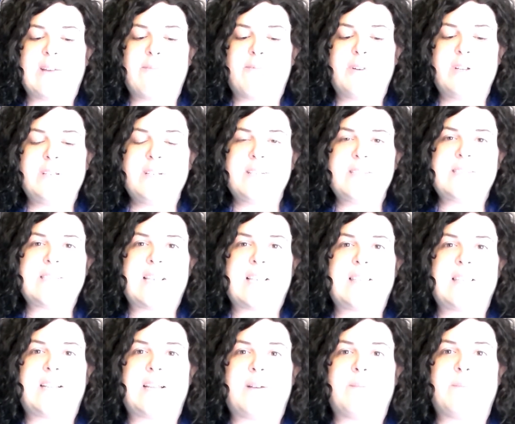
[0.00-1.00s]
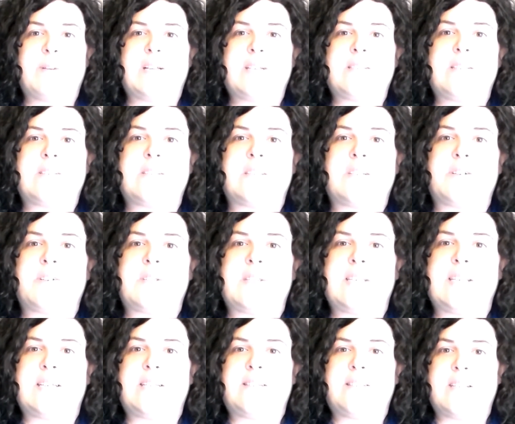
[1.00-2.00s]
I wouldn't say that I'm
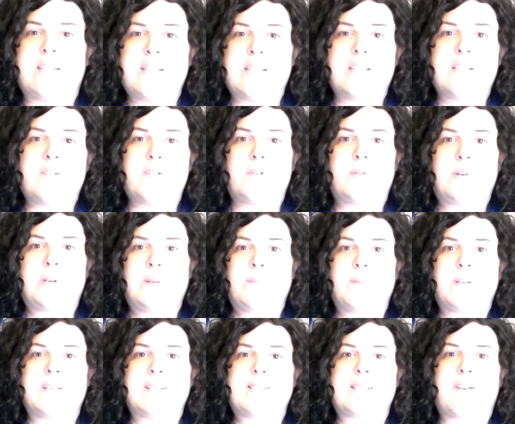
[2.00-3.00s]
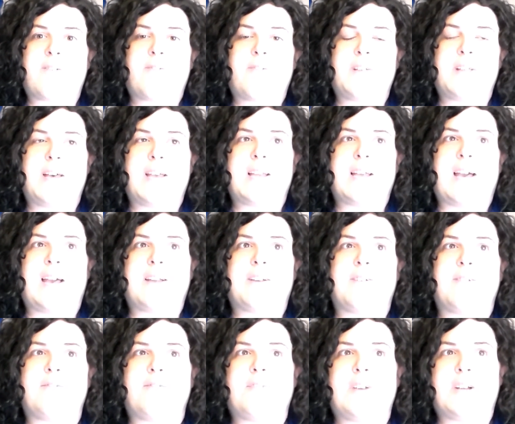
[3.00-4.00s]
necessarily addicted to it because I feel like I
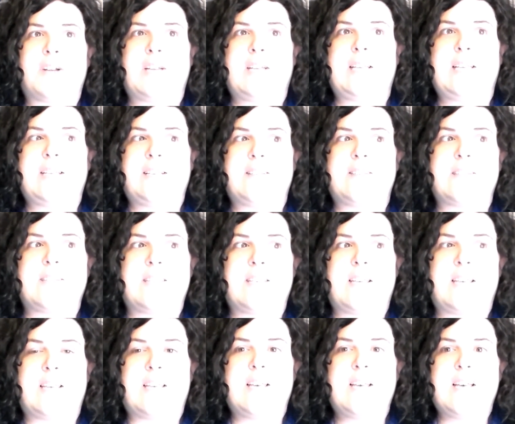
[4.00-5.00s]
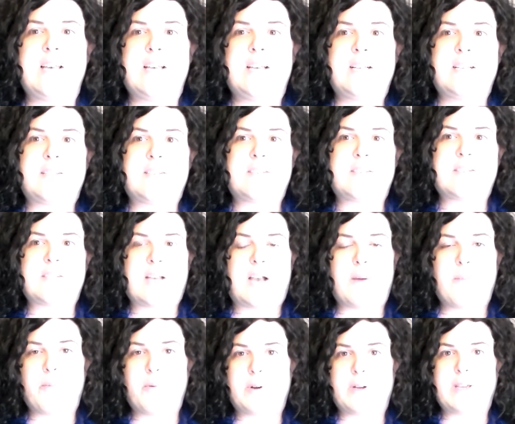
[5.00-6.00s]
could very easily
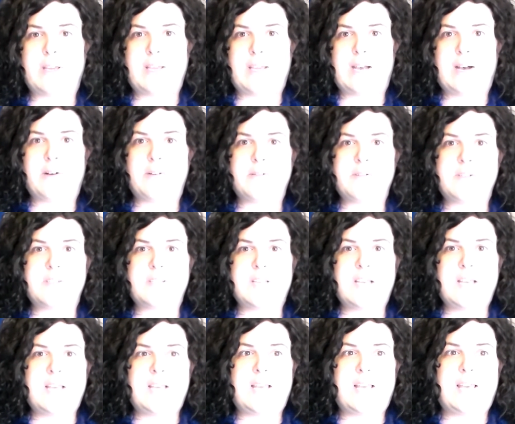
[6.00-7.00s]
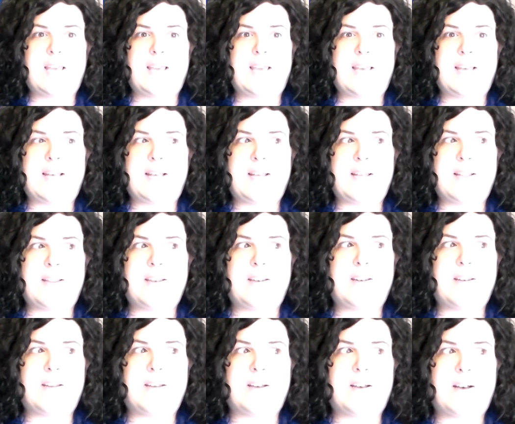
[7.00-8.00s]
stop working out
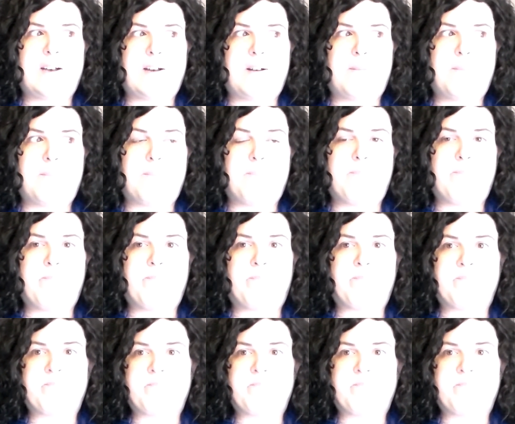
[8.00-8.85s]
and um,